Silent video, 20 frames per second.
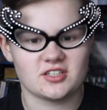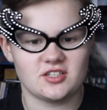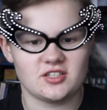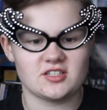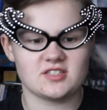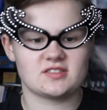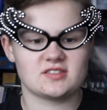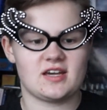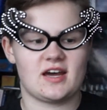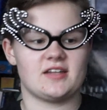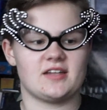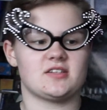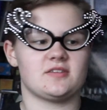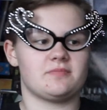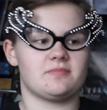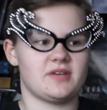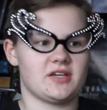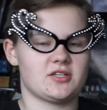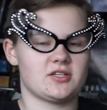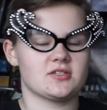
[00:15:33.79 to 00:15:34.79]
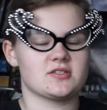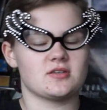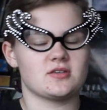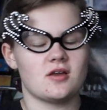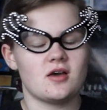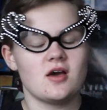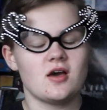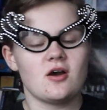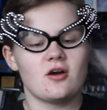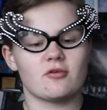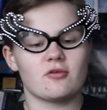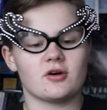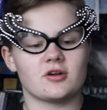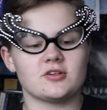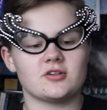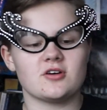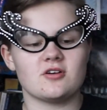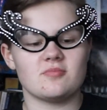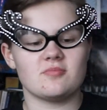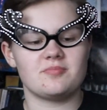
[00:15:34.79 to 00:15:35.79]
understand and pictures and
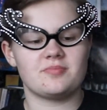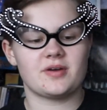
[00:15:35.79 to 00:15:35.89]
whatnot.